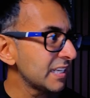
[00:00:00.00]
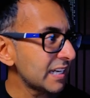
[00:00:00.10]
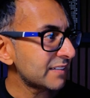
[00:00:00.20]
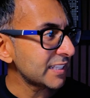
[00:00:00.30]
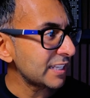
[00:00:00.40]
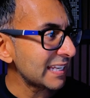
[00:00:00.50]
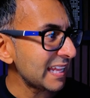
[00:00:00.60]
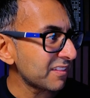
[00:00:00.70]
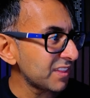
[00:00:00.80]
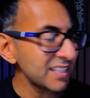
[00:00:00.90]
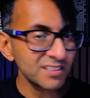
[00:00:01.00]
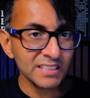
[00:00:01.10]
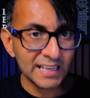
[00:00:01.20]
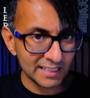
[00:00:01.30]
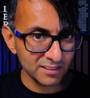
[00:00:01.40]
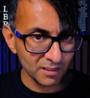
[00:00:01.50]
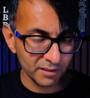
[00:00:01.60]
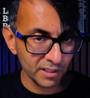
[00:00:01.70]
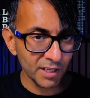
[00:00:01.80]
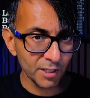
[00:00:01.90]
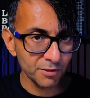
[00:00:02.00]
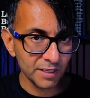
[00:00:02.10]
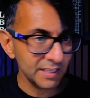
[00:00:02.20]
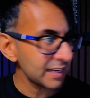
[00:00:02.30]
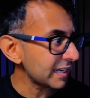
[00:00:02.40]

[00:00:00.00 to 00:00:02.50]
and then you let this handle the code, okay?